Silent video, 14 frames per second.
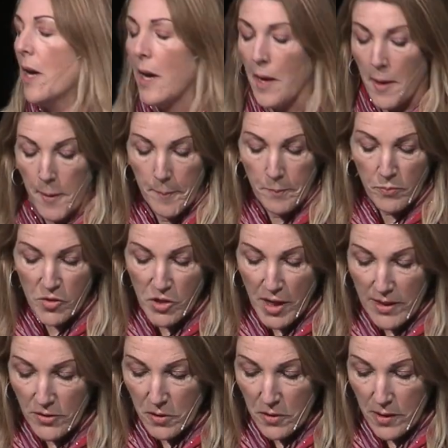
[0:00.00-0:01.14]
Um,
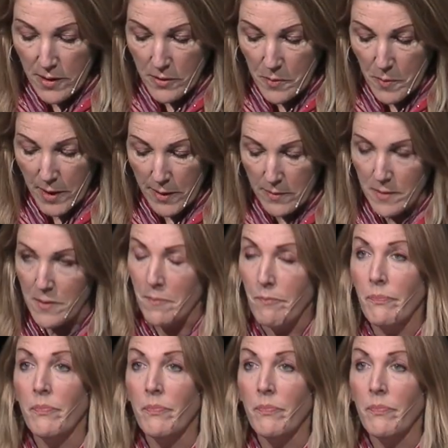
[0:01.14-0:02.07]
gentleness means